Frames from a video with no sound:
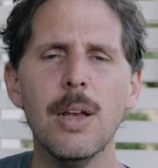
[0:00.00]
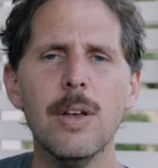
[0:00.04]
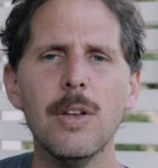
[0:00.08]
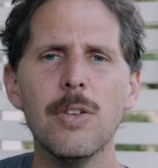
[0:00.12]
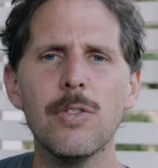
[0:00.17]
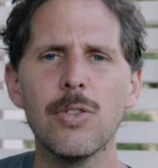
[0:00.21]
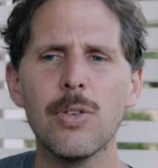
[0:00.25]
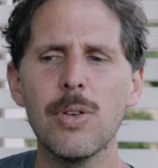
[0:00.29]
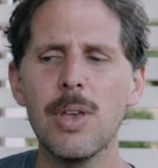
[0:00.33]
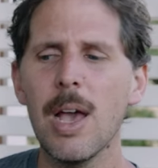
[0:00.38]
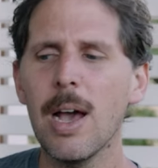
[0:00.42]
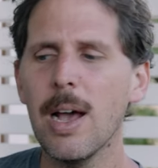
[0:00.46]

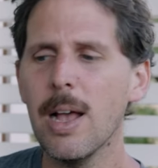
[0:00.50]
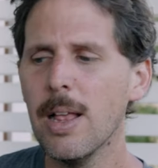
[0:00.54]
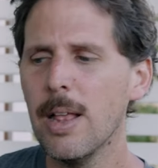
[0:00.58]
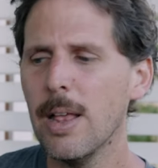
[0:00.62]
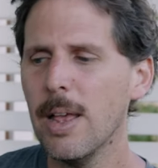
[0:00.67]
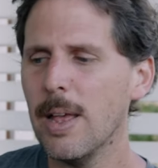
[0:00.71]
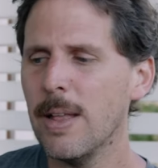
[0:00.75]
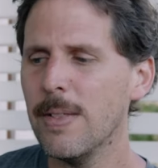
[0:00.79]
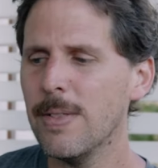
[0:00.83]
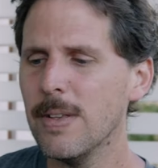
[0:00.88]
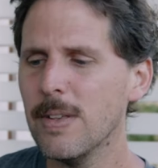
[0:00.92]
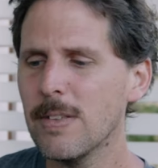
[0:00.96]
So yeah,
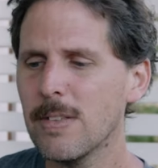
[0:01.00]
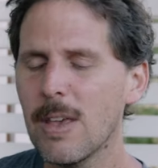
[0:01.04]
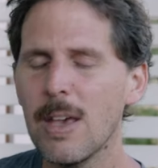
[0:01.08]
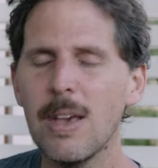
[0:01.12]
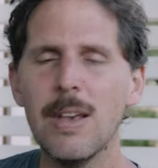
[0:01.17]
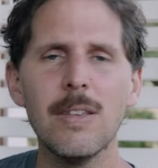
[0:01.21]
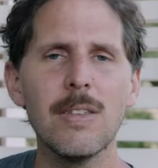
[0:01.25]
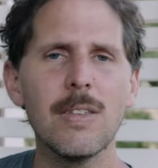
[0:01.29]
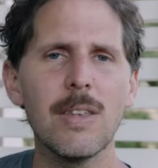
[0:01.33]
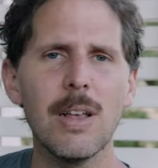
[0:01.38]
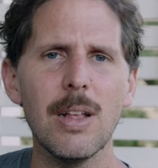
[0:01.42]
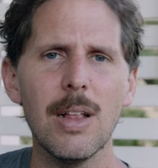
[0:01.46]
in this
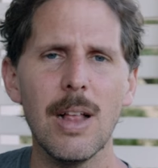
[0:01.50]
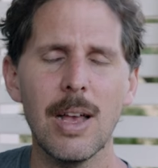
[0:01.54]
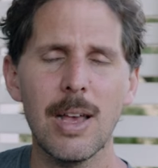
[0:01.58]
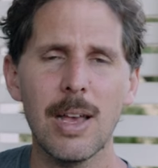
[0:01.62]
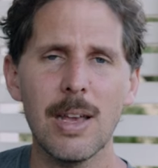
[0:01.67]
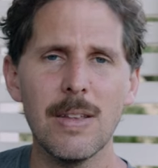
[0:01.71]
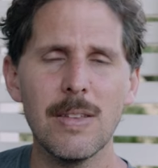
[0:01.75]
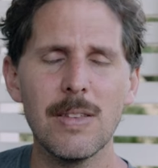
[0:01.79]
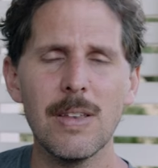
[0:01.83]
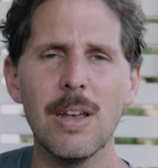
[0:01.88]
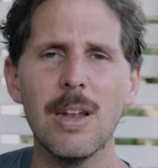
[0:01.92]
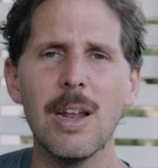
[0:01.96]
case, like
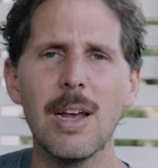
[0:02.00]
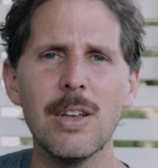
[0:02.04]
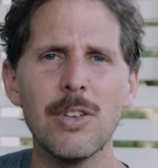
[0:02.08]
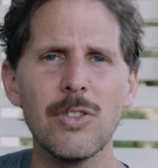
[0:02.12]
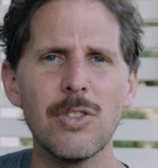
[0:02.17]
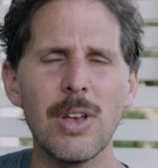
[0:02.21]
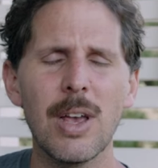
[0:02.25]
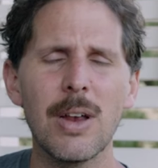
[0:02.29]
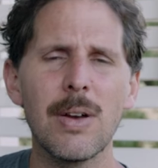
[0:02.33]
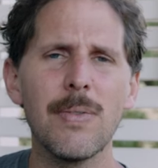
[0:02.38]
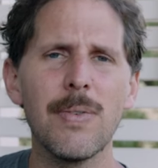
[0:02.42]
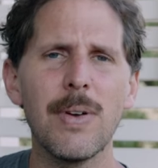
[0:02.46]
I said, I
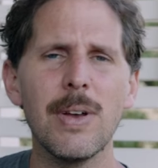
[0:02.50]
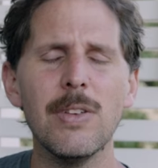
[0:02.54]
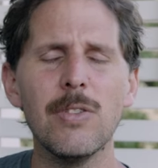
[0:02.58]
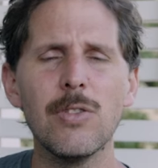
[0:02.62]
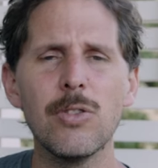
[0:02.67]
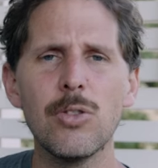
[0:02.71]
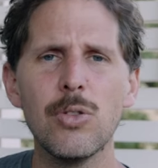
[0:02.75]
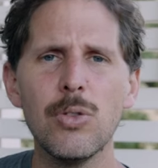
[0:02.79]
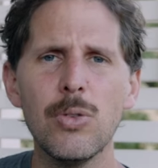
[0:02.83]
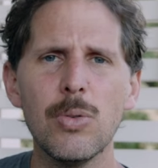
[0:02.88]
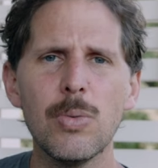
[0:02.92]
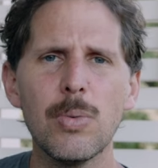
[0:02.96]

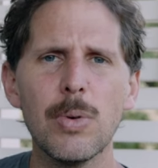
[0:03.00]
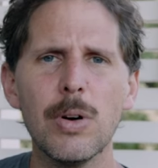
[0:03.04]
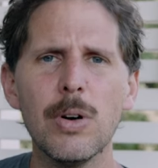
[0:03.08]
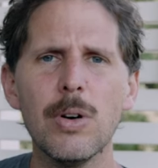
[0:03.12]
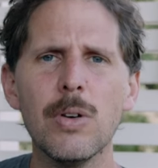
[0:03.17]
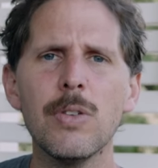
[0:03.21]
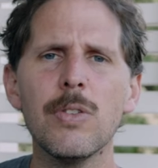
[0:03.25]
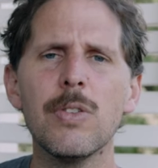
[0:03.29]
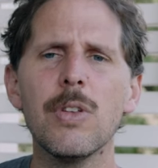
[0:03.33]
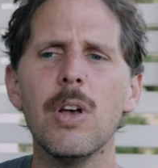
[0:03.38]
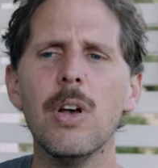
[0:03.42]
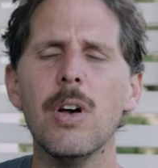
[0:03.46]
sacrificed two
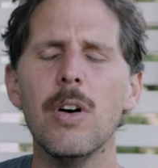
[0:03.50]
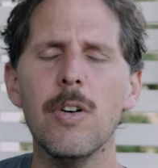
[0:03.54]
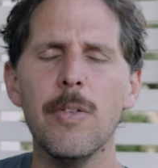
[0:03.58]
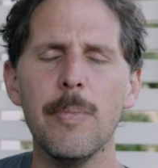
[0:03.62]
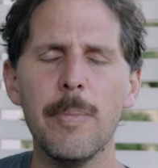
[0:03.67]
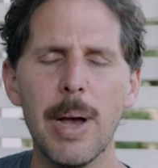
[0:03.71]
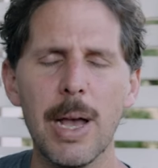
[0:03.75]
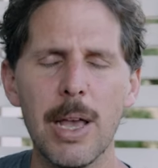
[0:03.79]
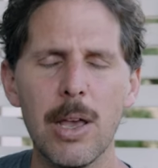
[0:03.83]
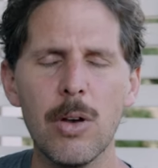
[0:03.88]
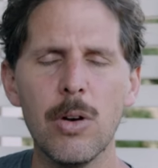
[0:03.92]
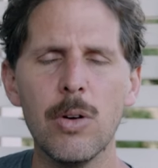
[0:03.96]
rolls of
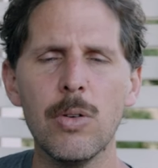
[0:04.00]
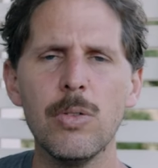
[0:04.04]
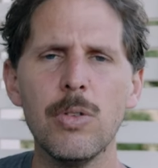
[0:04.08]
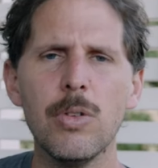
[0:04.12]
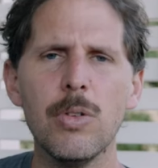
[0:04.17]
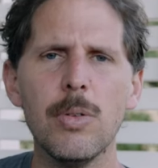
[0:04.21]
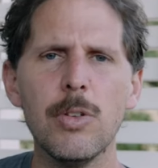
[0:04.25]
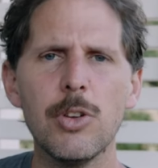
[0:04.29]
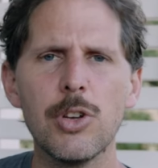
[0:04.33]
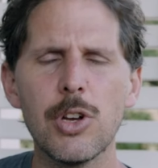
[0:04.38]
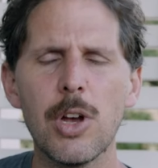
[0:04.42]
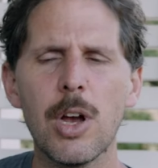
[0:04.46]
my own
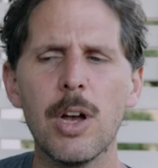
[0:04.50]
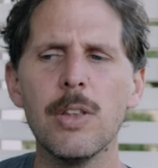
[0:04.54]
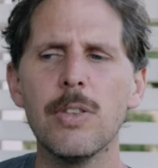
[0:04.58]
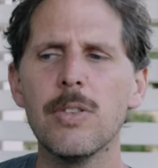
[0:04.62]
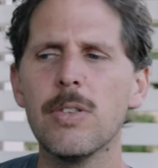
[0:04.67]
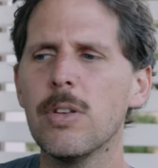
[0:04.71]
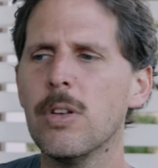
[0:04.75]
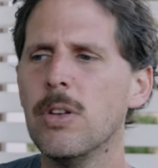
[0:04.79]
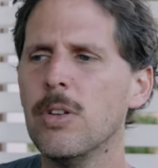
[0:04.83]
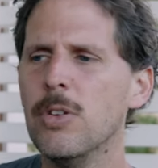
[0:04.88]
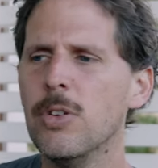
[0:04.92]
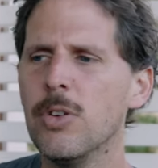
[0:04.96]

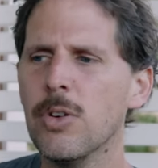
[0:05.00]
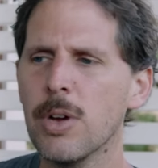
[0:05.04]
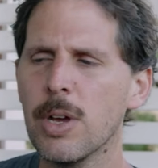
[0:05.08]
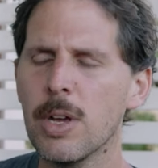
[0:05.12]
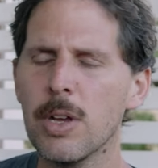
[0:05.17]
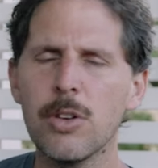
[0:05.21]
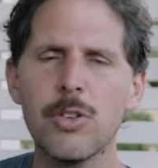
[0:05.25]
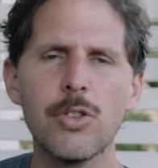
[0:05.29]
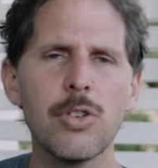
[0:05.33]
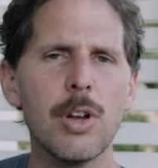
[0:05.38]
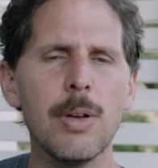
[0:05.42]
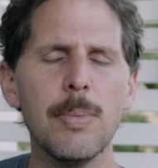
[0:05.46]
shots
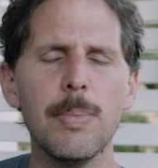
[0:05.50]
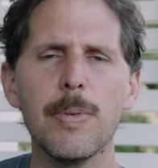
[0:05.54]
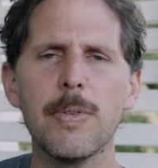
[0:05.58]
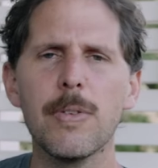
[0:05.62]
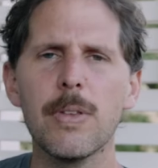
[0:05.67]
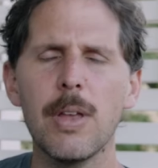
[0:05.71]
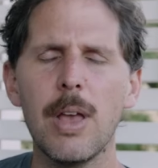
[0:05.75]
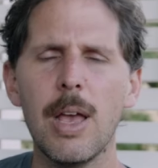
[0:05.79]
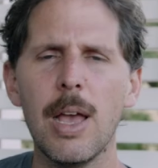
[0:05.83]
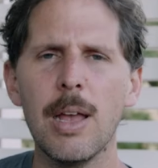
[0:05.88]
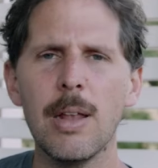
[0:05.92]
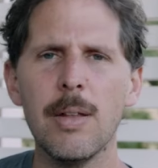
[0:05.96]
during
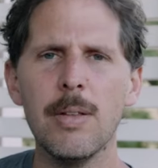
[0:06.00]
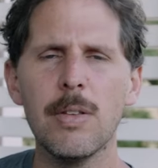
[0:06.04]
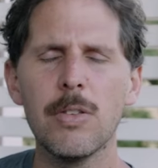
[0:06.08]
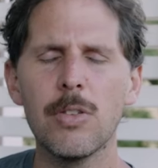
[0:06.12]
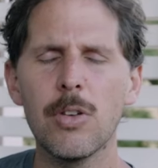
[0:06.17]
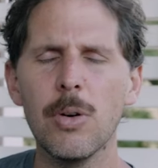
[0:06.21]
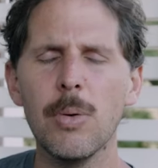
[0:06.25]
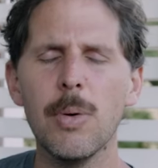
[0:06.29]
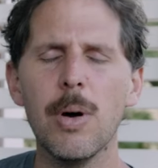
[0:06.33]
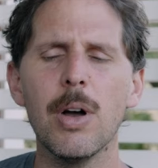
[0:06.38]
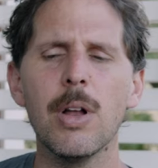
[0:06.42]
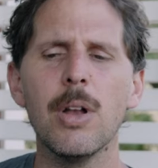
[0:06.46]
trips and
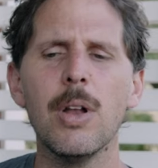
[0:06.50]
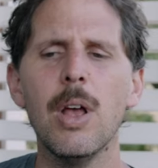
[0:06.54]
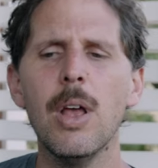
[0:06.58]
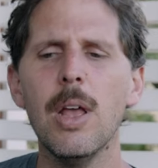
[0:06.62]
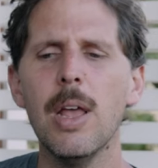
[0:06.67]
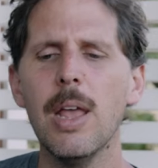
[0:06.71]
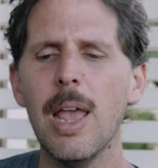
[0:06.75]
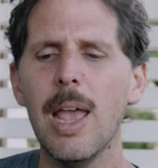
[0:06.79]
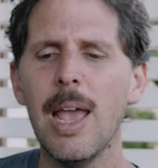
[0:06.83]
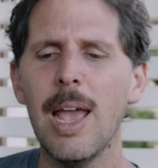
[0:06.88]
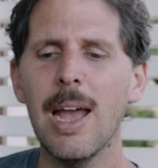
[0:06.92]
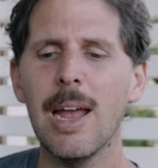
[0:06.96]
so on,
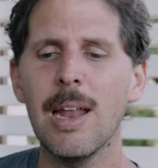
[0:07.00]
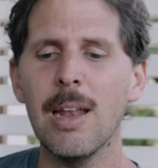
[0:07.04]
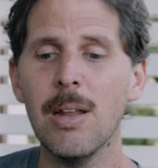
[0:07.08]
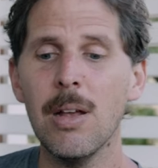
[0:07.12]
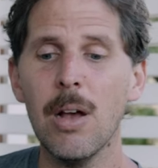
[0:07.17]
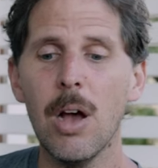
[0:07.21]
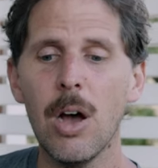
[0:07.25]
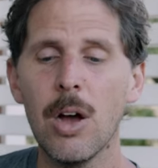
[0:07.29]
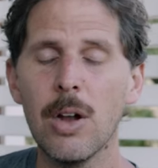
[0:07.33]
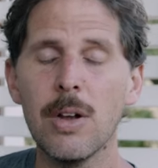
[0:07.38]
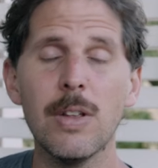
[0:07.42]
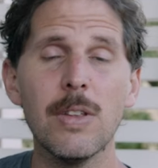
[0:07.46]
and
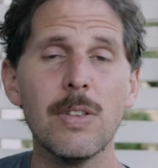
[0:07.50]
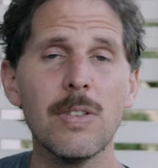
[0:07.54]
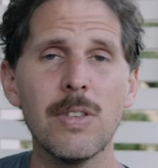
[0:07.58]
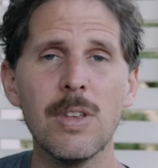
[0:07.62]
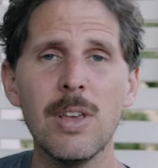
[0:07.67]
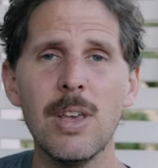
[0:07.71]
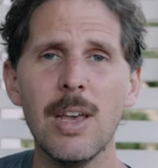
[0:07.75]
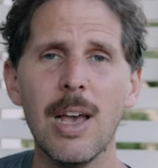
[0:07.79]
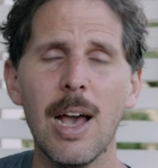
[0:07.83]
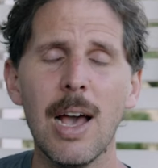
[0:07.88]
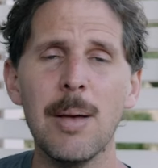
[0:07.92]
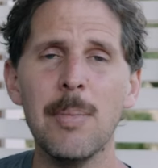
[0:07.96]

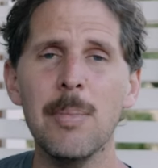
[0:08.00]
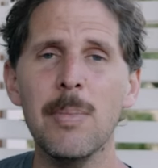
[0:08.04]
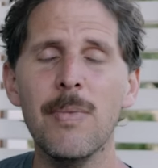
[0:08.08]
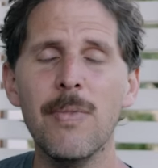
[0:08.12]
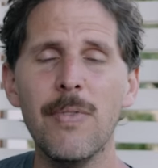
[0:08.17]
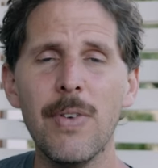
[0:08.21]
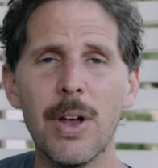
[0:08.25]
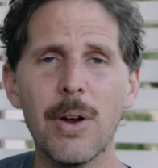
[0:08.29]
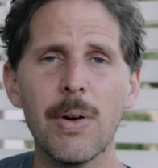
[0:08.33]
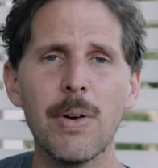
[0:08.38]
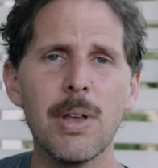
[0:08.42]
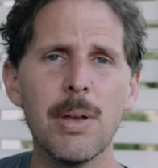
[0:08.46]
honestly, I'm
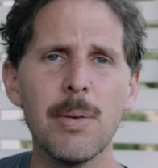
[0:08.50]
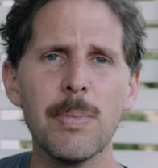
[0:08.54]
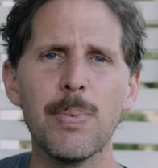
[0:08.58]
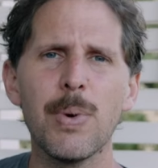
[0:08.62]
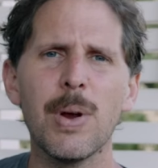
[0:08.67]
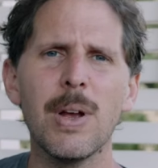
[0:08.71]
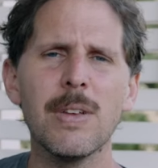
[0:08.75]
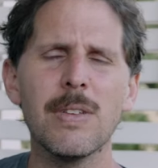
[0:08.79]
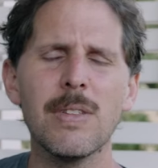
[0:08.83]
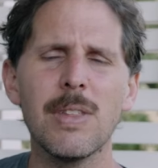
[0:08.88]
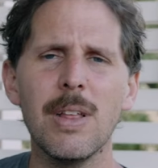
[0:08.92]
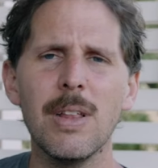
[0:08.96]
very
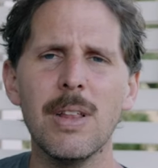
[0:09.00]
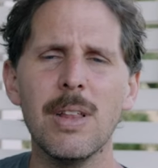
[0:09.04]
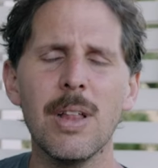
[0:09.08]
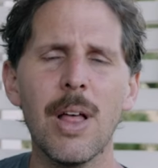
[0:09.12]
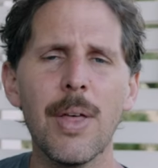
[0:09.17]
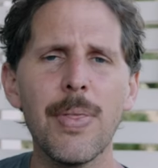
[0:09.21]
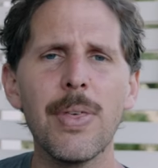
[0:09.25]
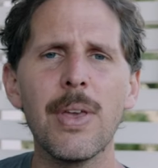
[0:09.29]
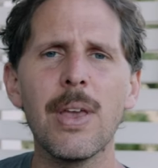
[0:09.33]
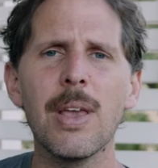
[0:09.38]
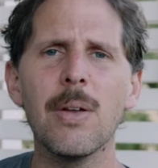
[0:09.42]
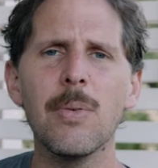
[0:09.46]
impressed that
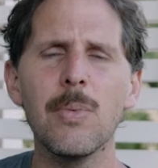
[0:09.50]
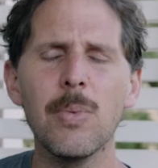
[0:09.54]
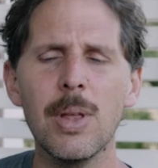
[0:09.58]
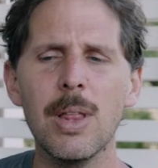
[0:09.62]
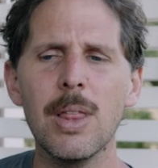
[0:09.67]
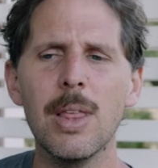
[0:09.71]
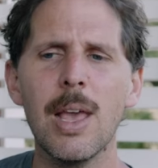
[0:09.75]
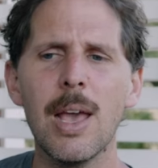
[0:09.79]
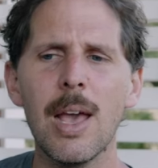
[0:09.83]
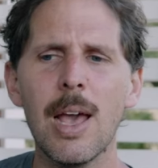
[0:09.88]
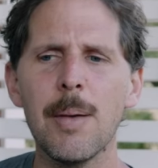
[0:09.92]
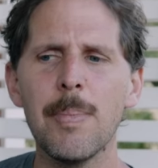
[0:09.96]
nothing
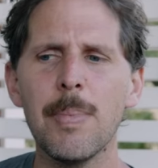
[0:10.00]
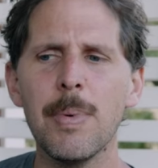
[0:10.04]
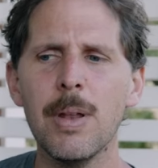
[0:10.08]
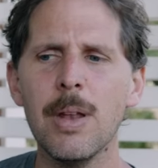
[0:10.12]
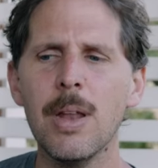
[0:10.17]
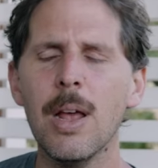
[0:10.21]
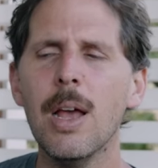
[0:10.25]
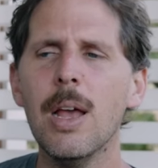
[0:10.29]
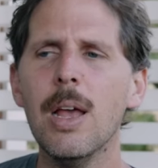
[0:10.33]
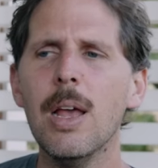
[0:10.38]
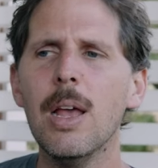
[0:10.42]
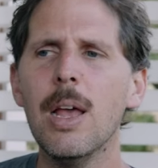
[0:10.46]
really happened.